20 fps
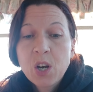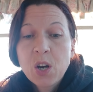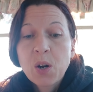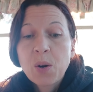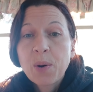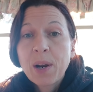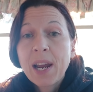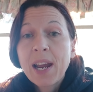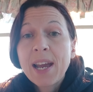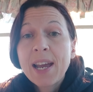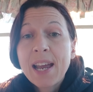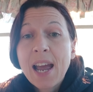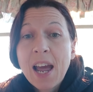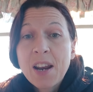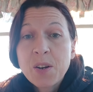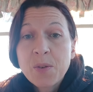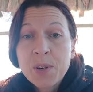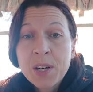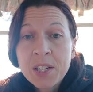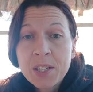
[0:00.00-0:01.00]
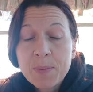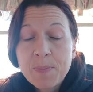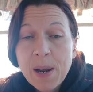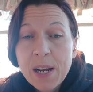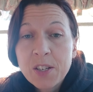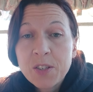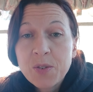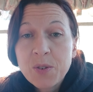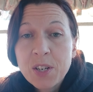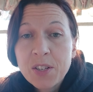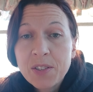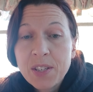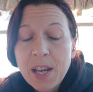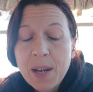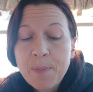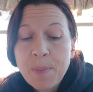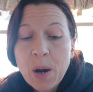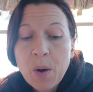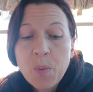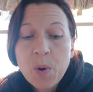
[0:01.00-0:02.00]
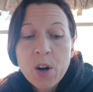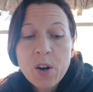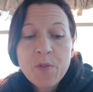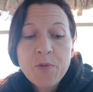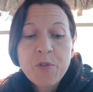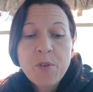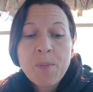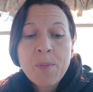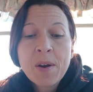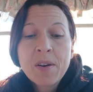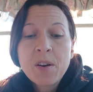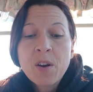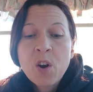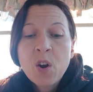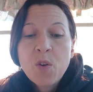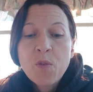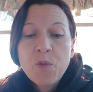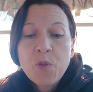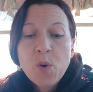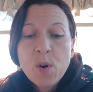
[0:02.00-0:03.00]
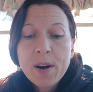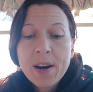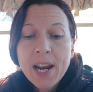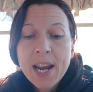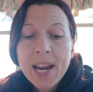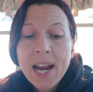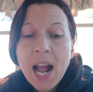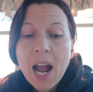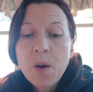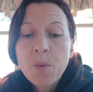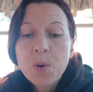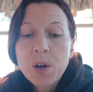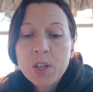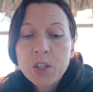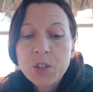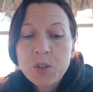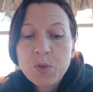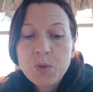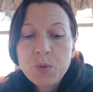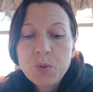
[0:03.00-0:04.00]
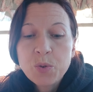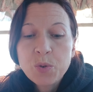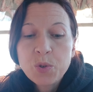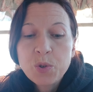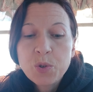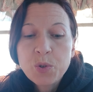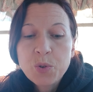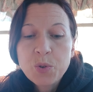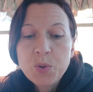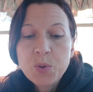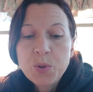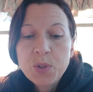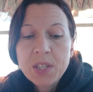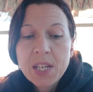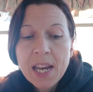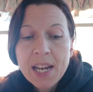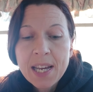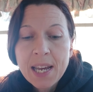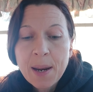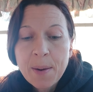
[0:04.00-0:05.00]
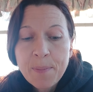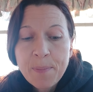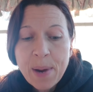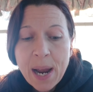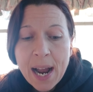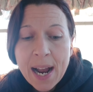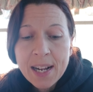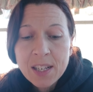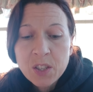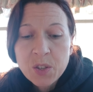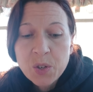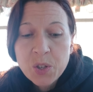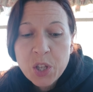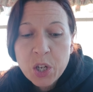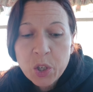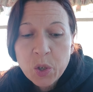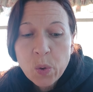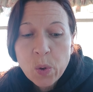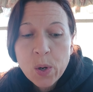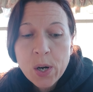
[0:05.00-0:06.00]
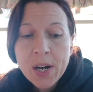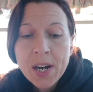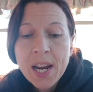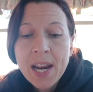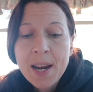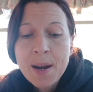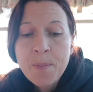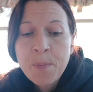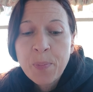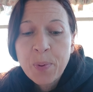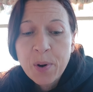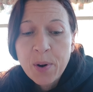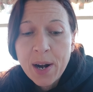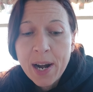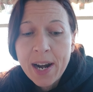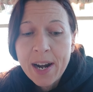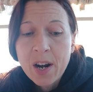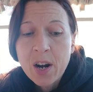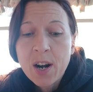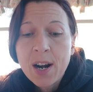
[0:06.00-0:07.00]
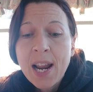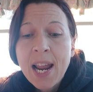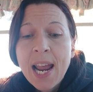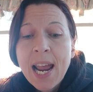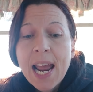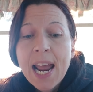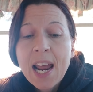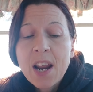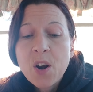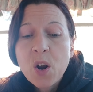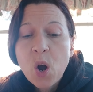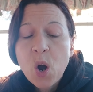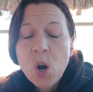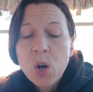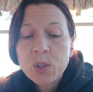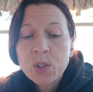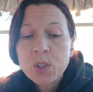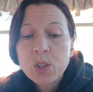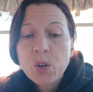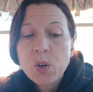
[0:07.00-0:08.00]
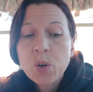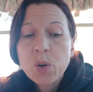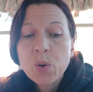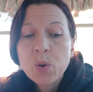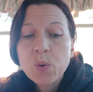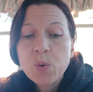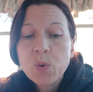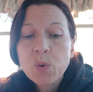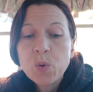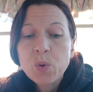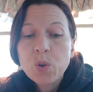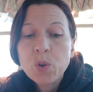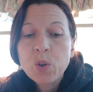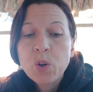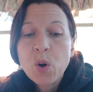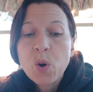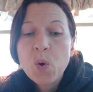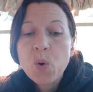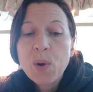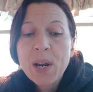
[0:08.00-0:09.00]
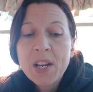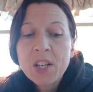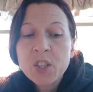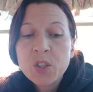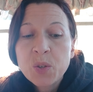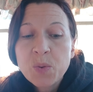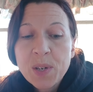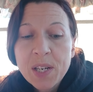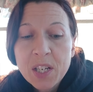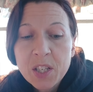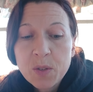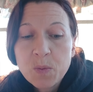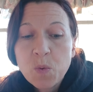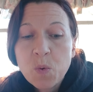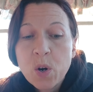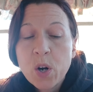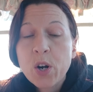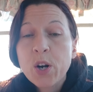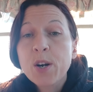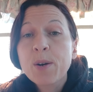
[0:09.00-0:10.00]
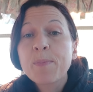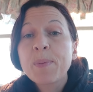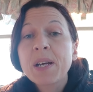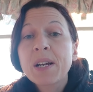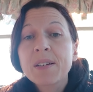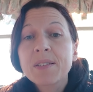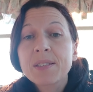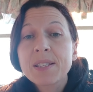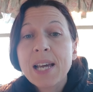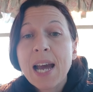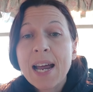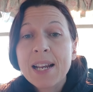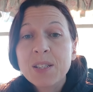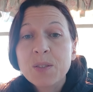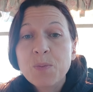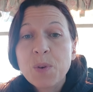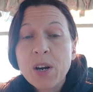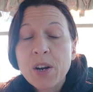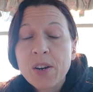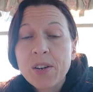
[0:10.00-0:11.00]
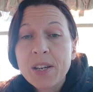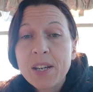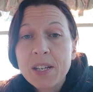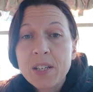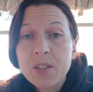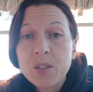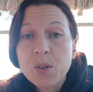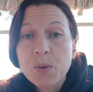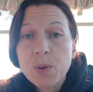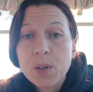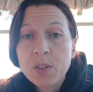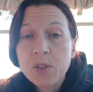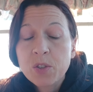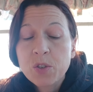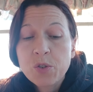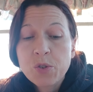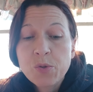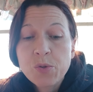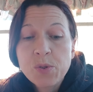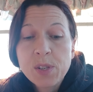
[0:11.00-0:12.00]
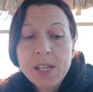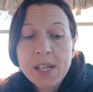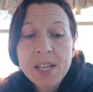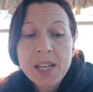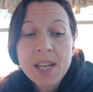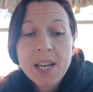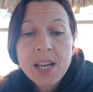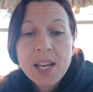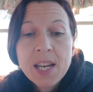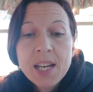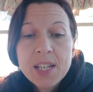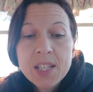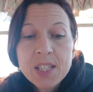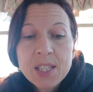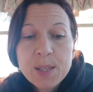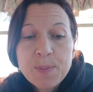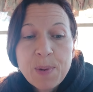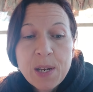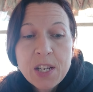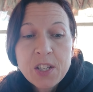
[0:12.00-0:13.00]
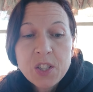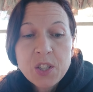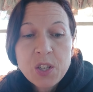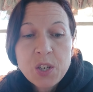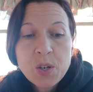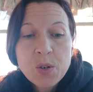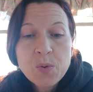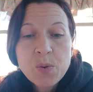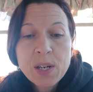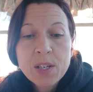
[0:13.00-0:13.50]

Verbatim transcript: Okay, I don't expect you to take my word from it, for it. I want you to take it back to the Lord in prayer and also go into his word because that is where he's going to truly speak to you